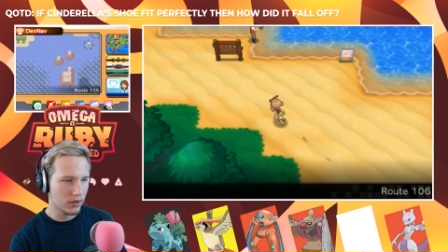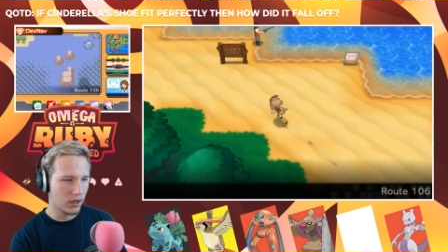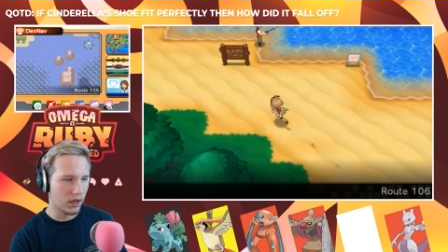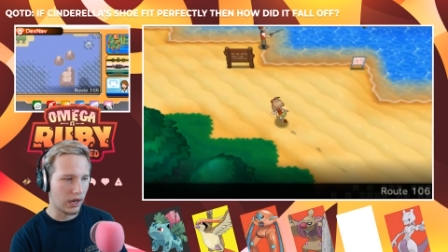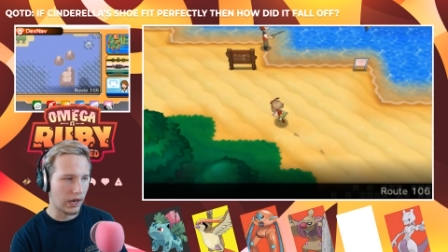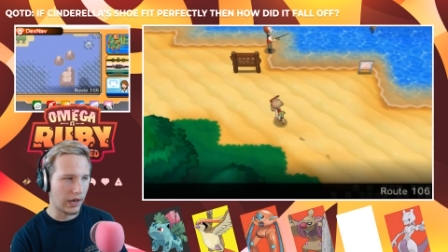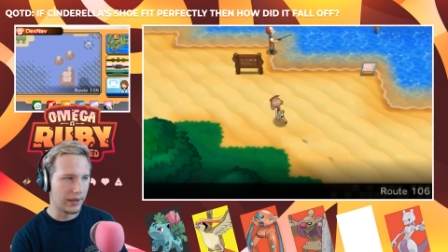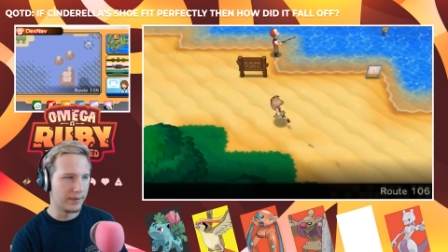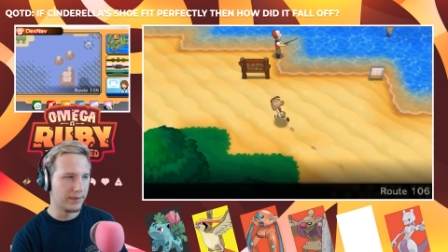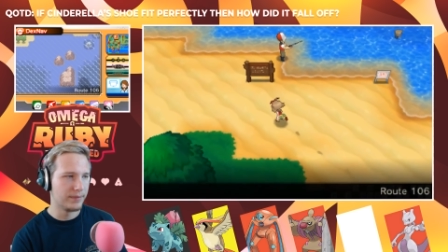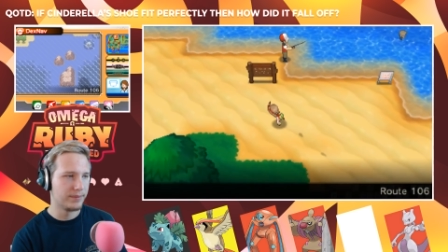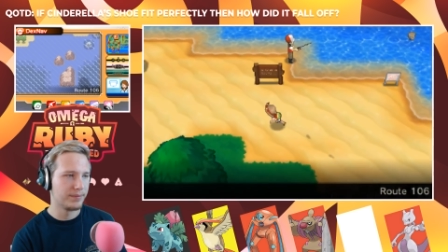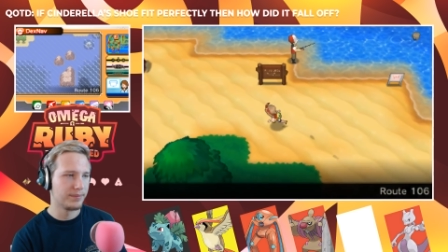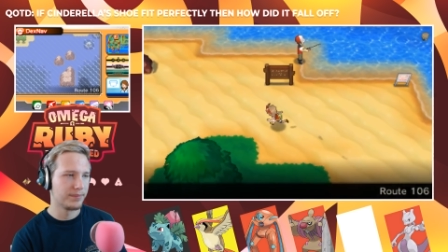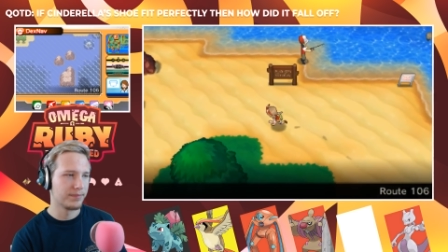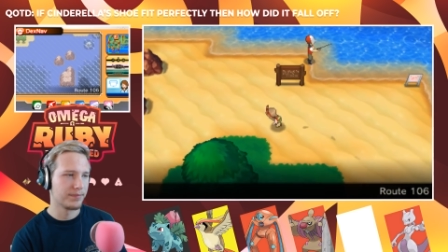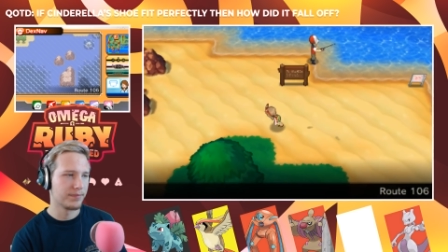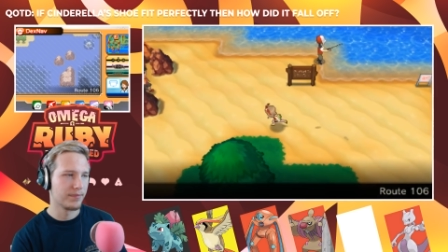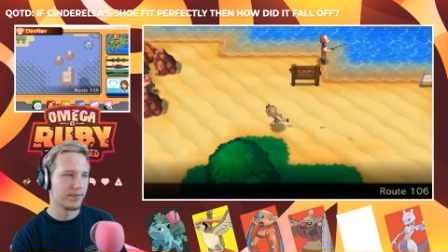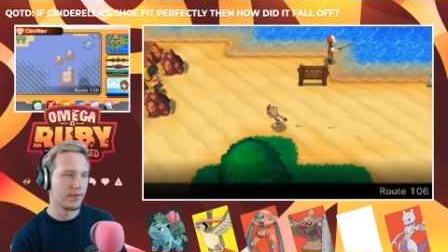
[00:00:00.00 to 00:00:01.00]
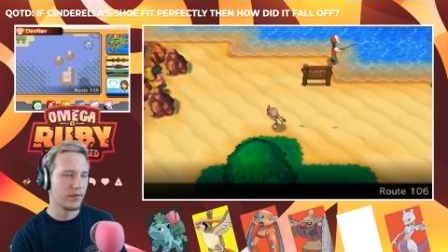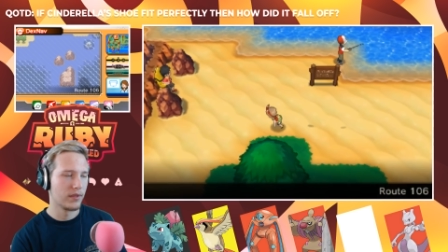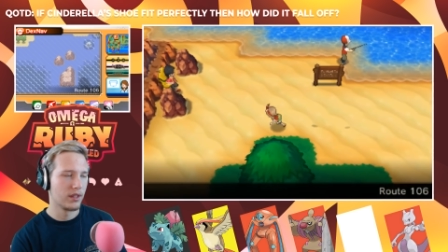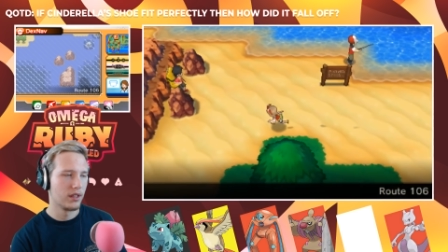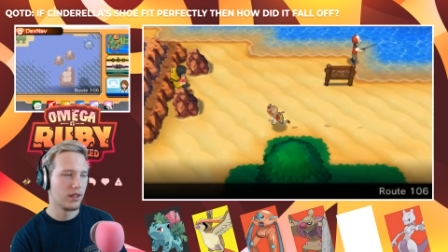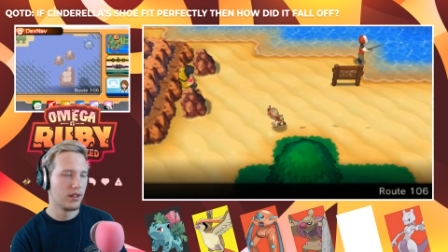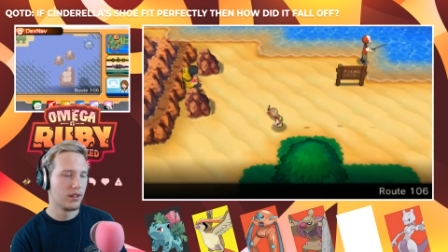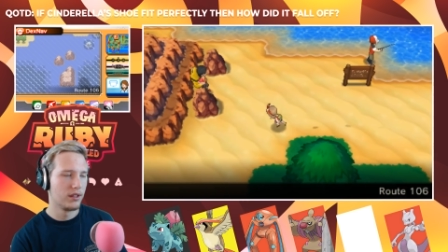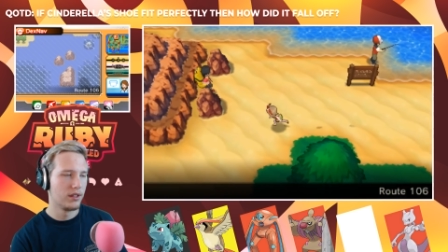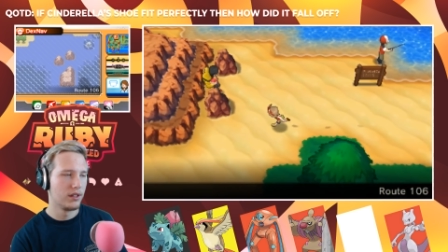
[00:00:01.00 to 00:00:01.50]
All right.
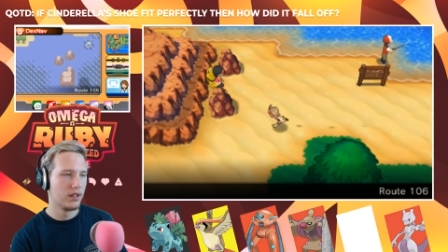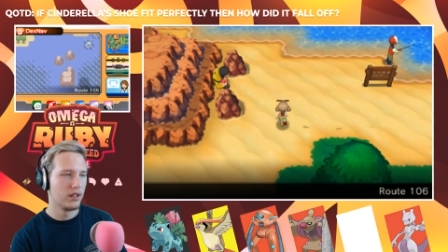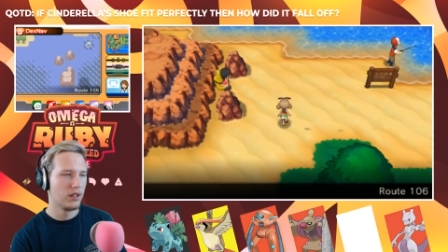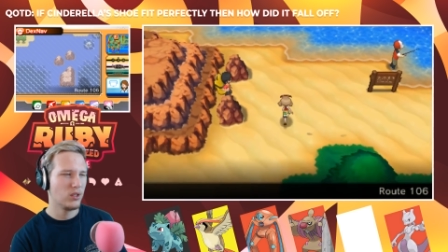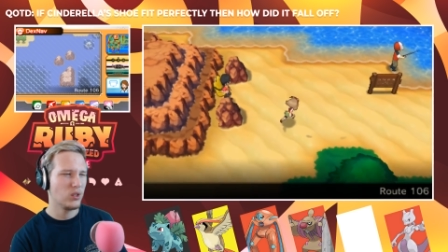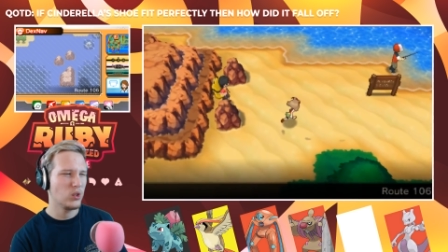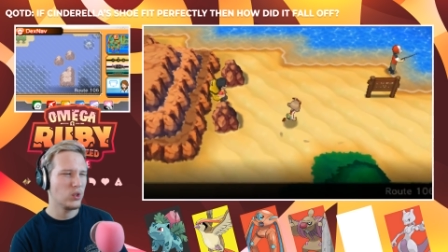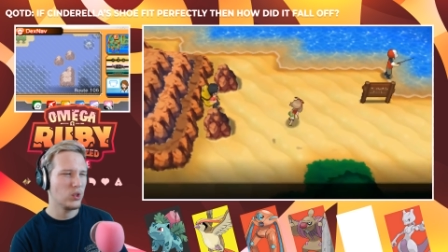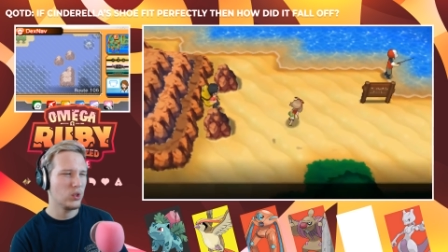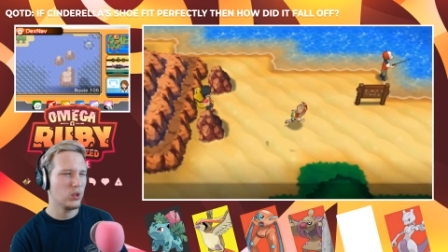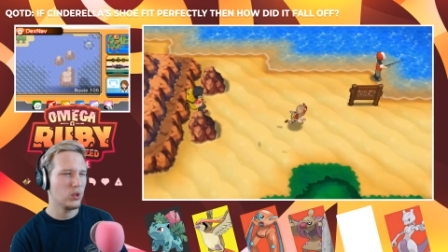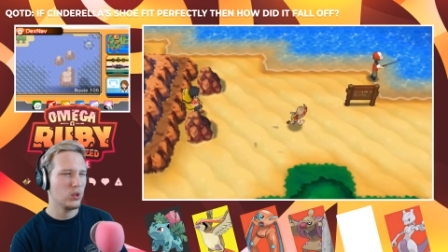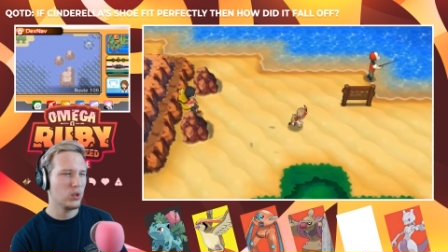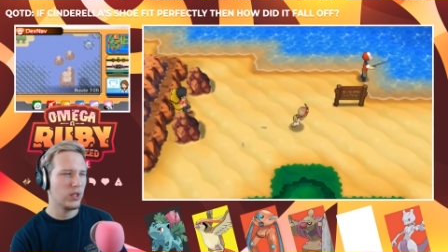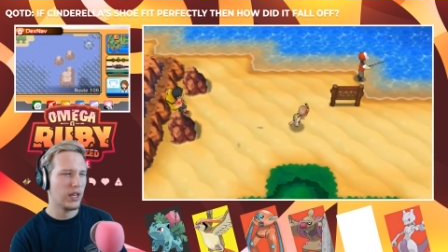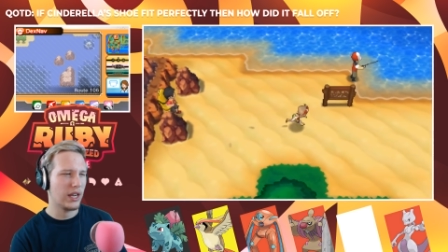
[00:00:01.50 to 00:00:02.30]
Ooh,